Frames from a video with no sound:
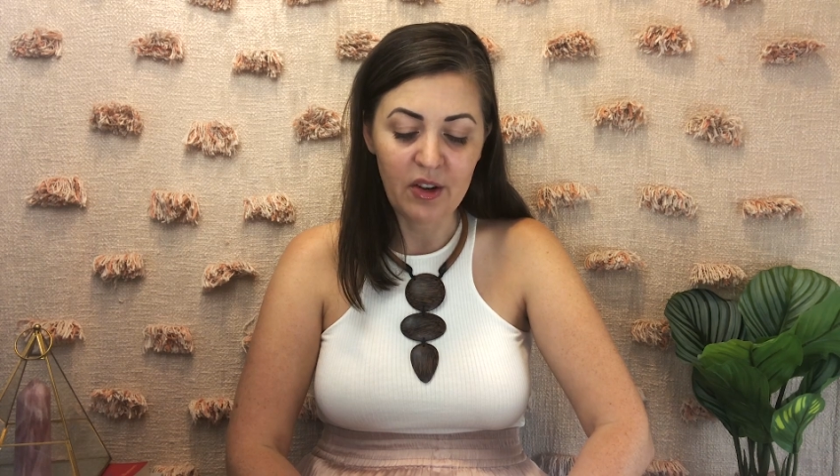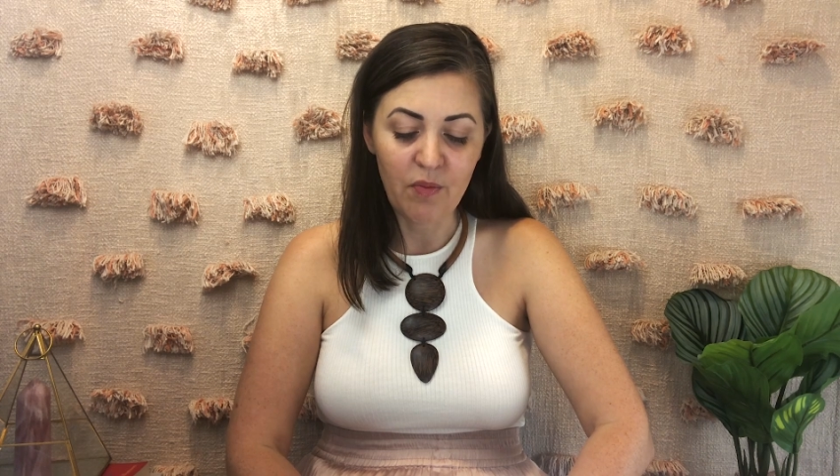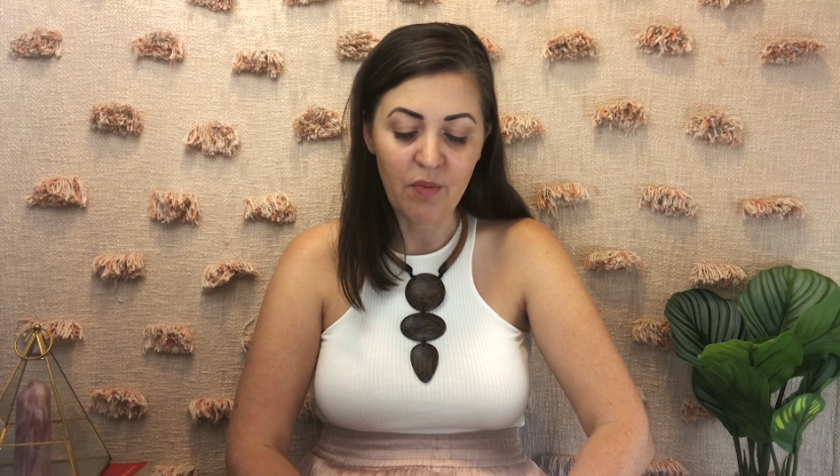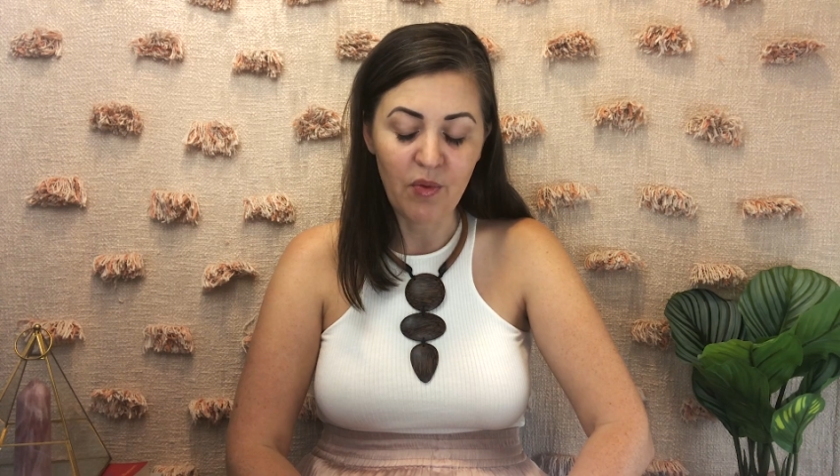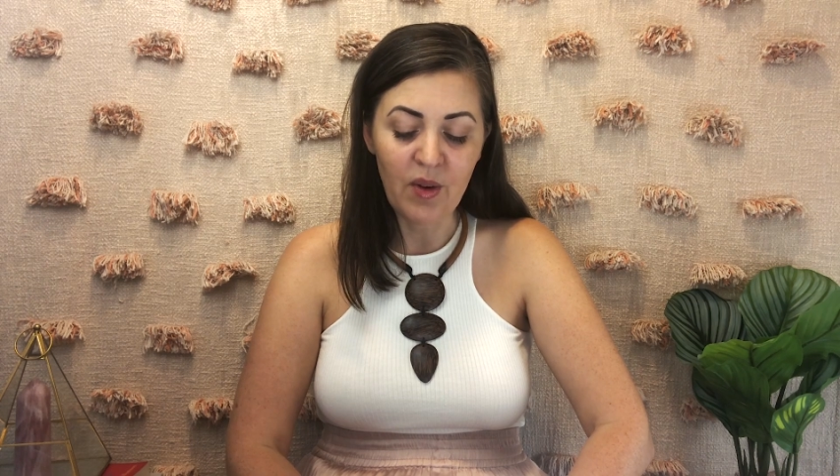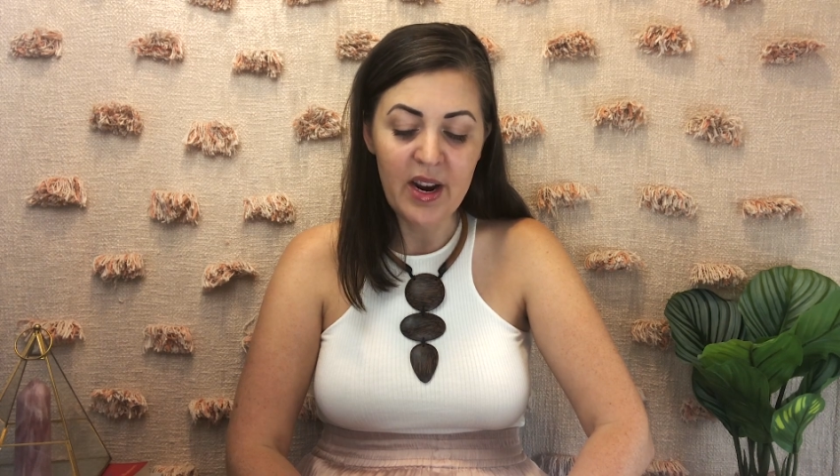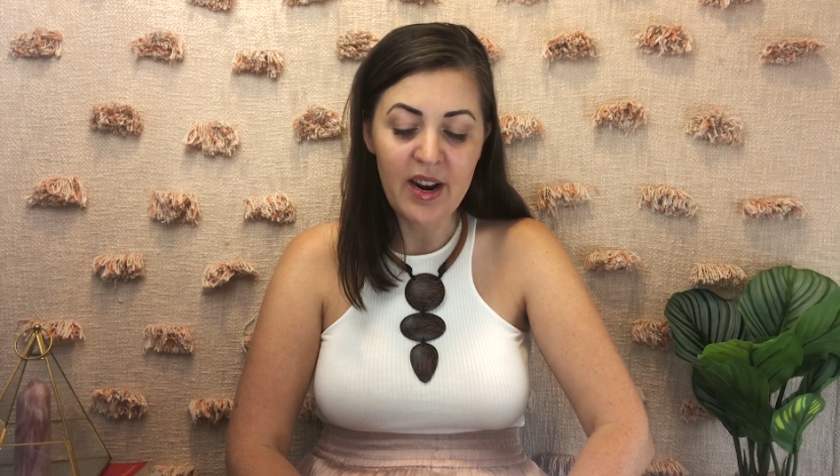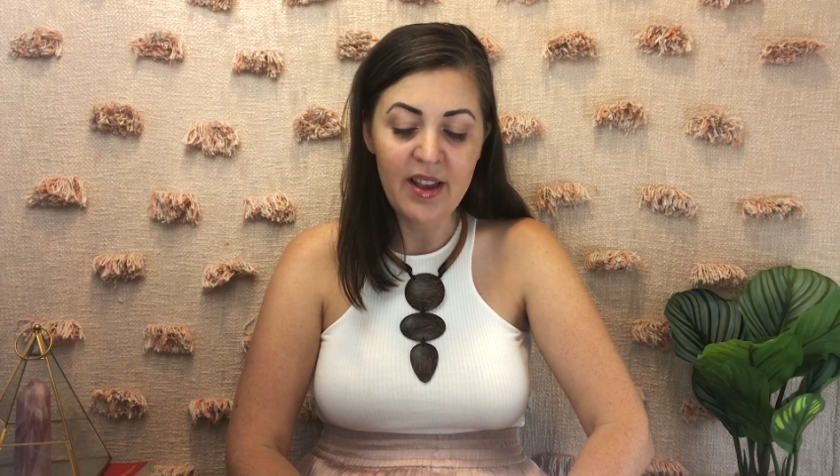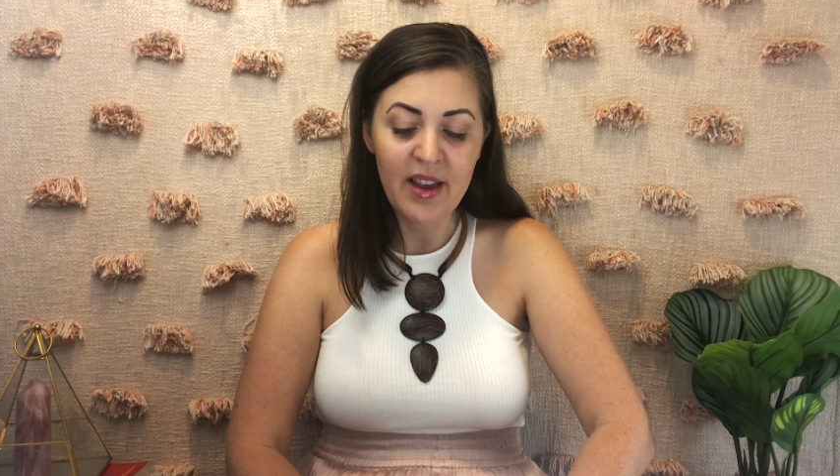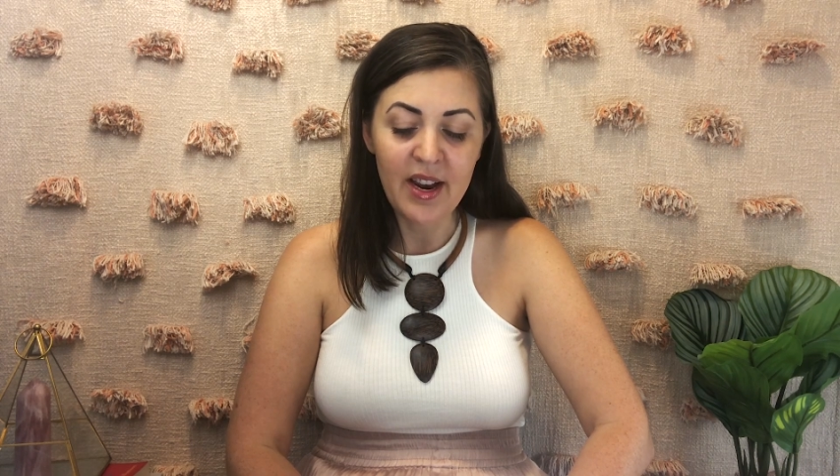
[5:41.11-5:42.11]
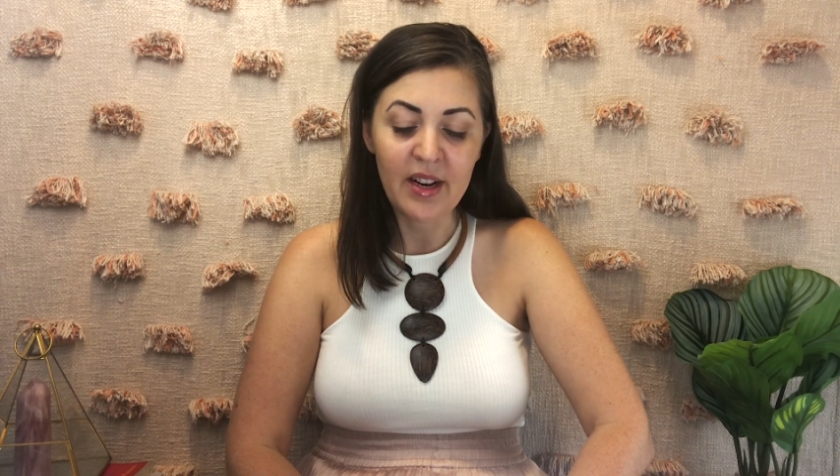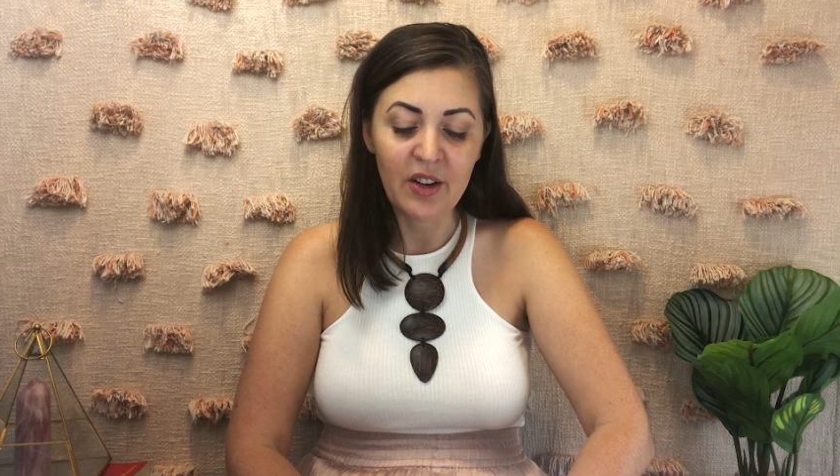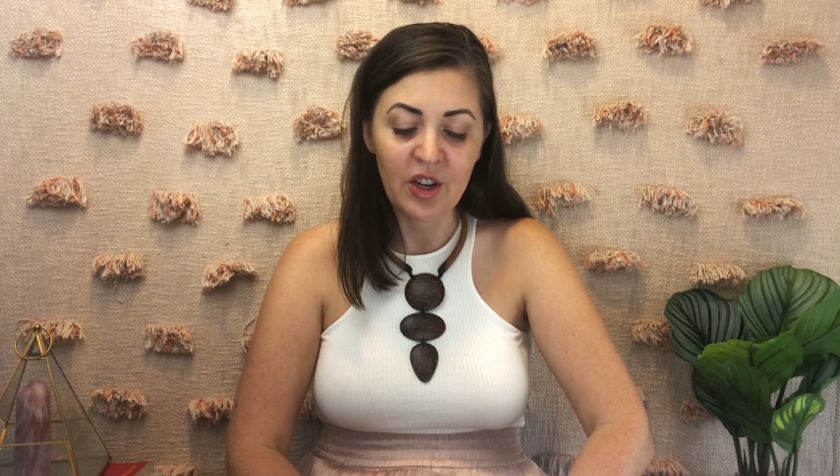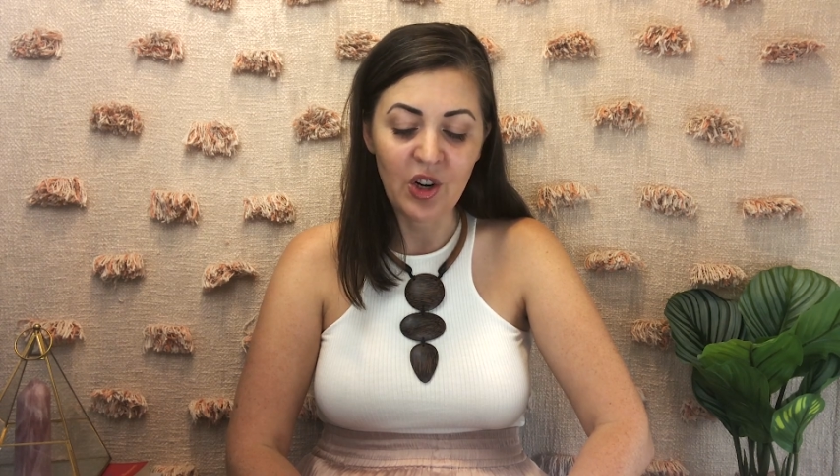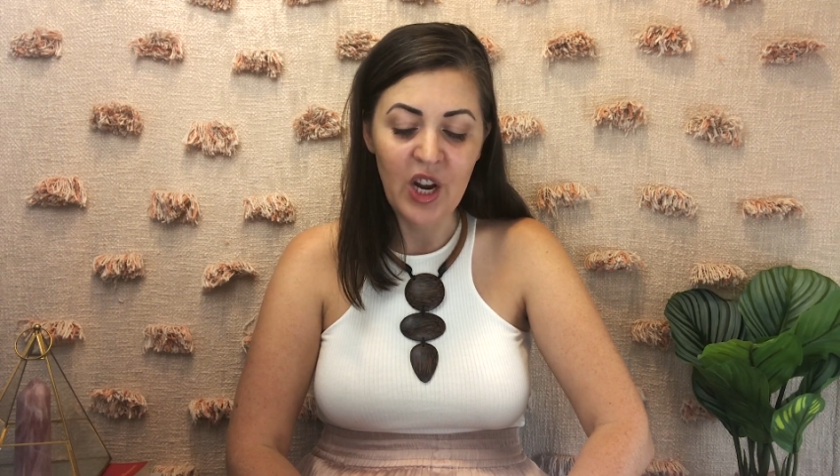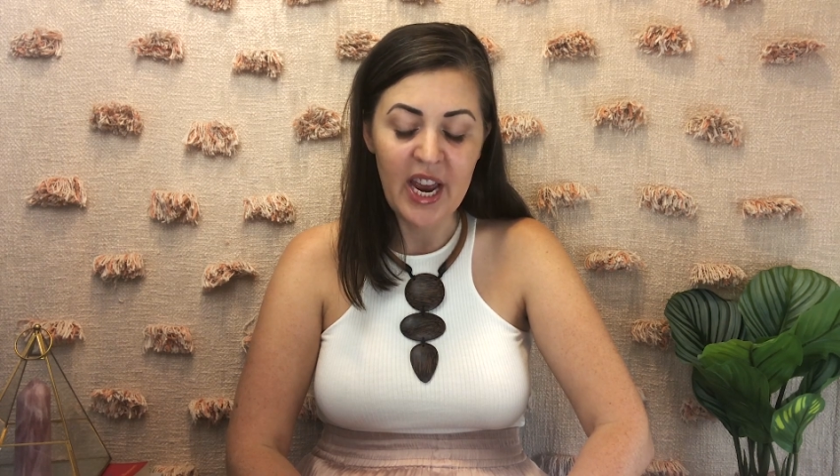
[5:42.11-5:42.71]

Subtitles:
So breathe into your